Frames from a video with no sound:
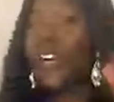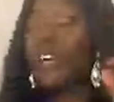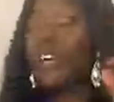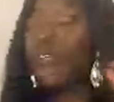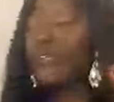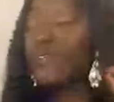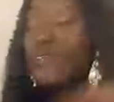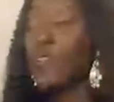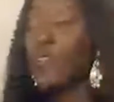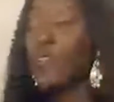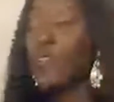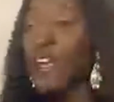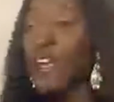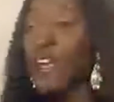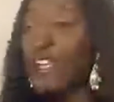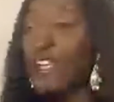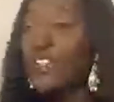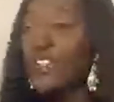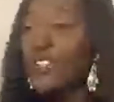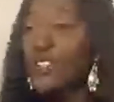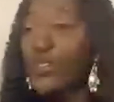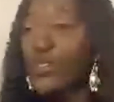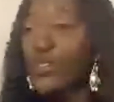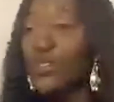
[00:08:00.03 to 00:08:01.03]
dive right
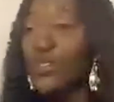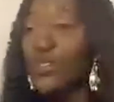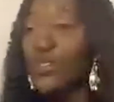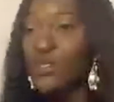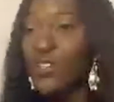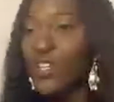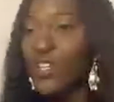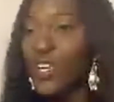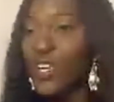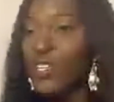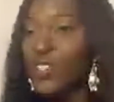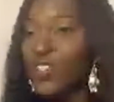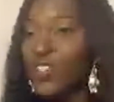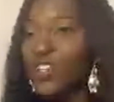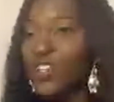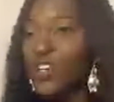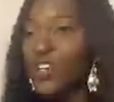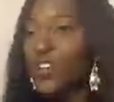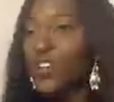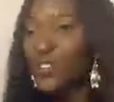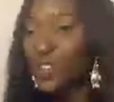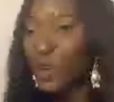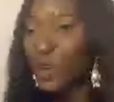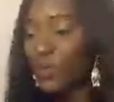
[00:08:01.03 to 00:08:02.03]
into today's
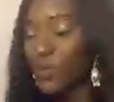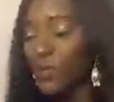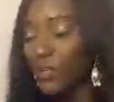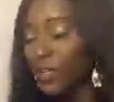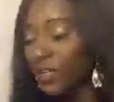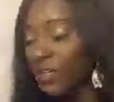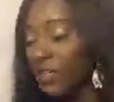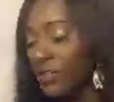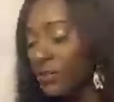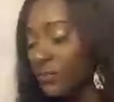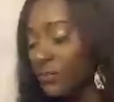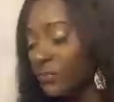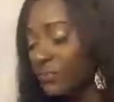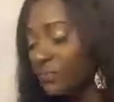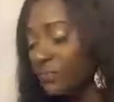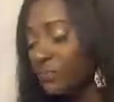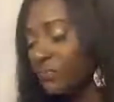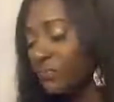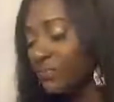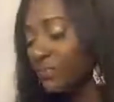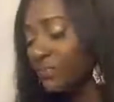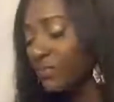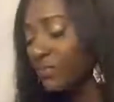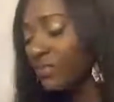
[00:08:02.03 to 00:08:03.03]
topic.
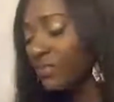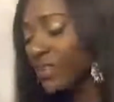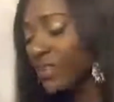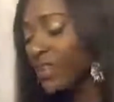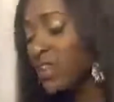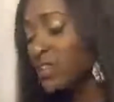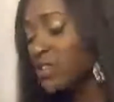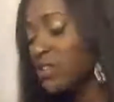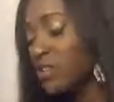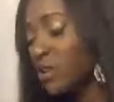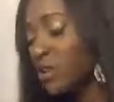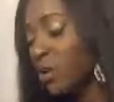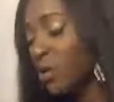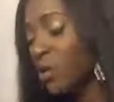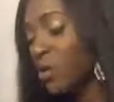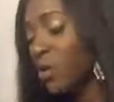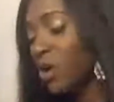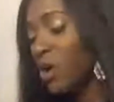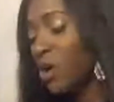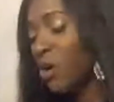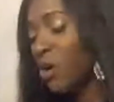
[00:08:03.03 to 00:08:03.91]
So